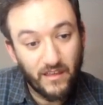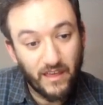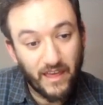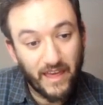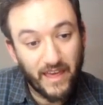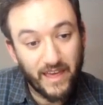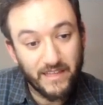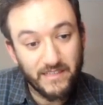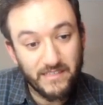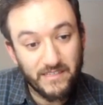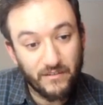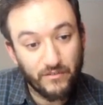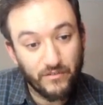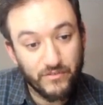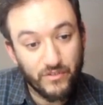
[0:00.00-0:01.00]
and
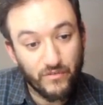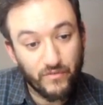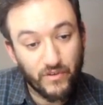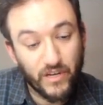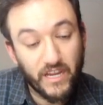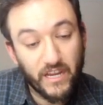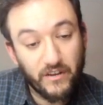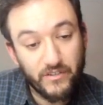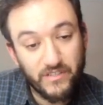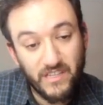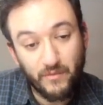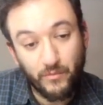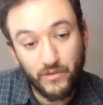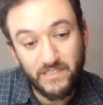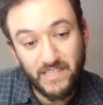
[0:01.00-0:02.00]
0's over here, so that
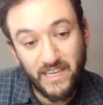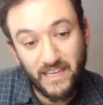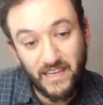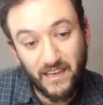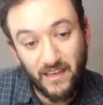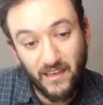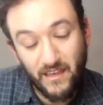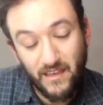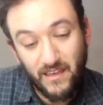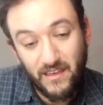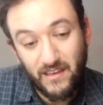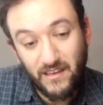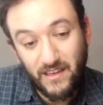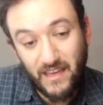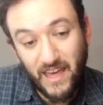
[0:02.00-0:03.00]
we're taking
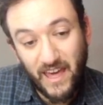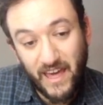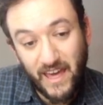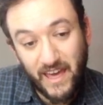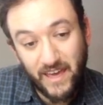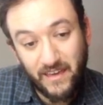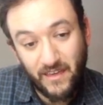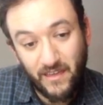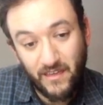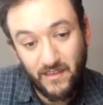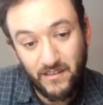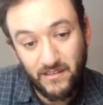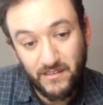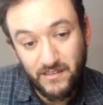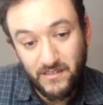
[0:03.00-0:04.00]
k
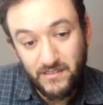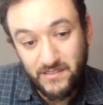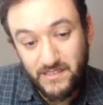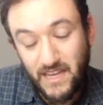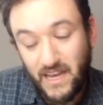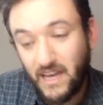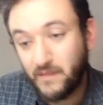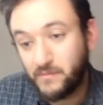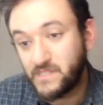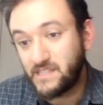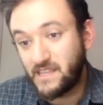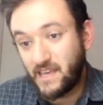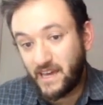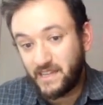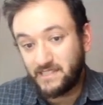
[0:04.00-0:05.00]
times
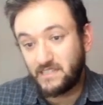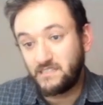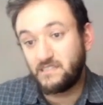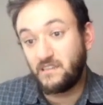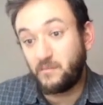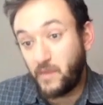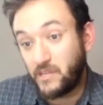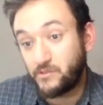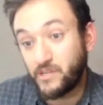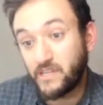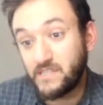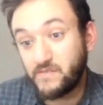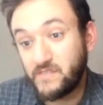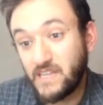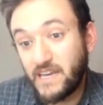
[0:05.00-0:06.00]
the identity matrix
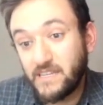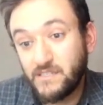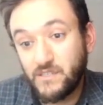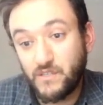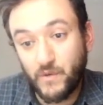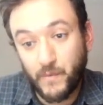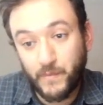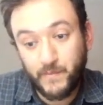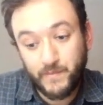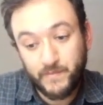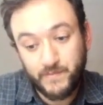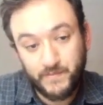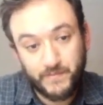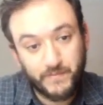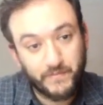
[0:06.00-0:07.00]
of size 2.
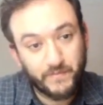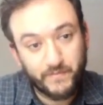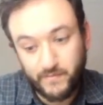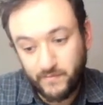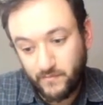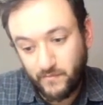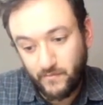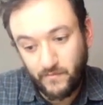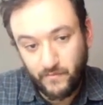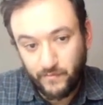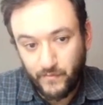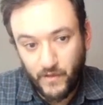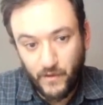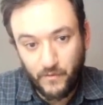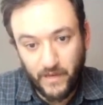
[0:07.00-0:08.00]

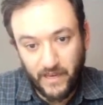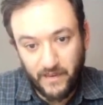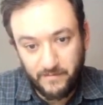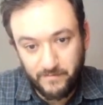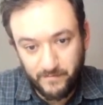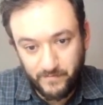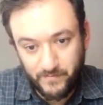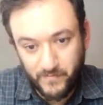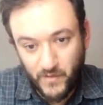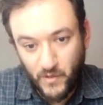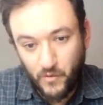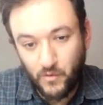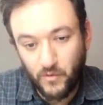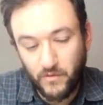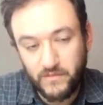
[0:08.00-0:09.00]
Okay,
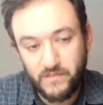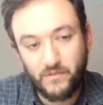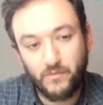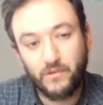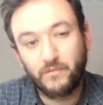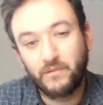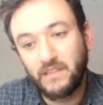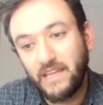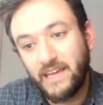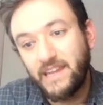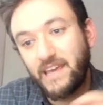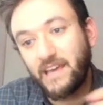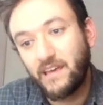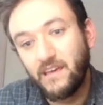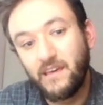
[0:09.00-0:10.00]
cool. So we're
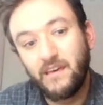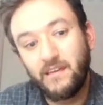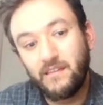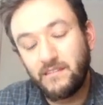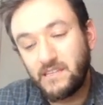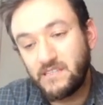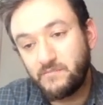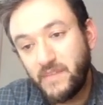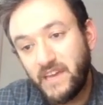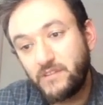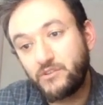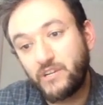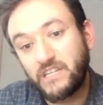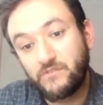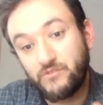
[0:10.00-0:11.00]
relating these
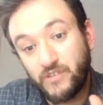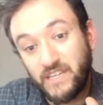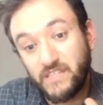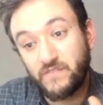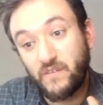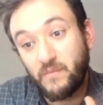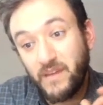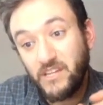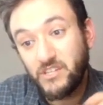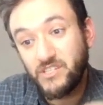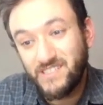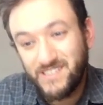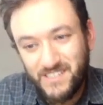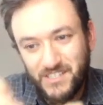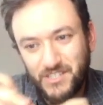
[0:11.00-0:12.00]
matrix
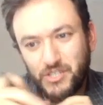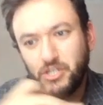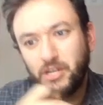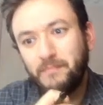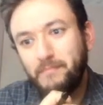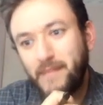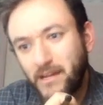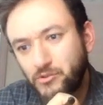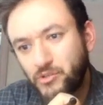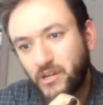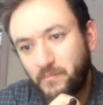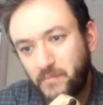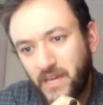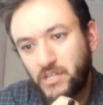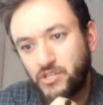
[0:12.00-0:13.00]
transformations to geometric
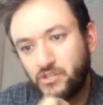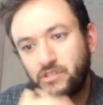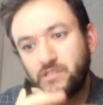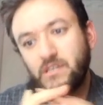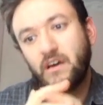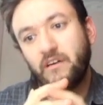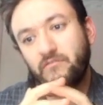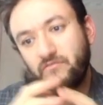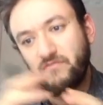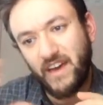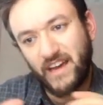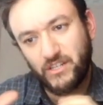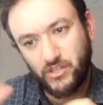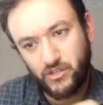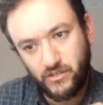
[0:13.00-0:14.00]
pictures of
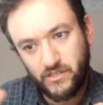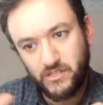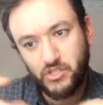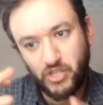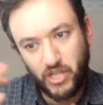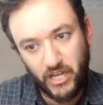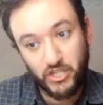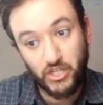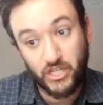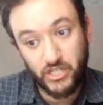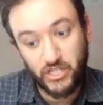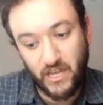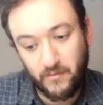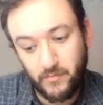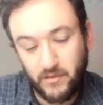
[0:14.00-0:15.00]
vectors changing
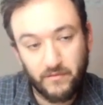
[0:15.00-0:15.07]
shape.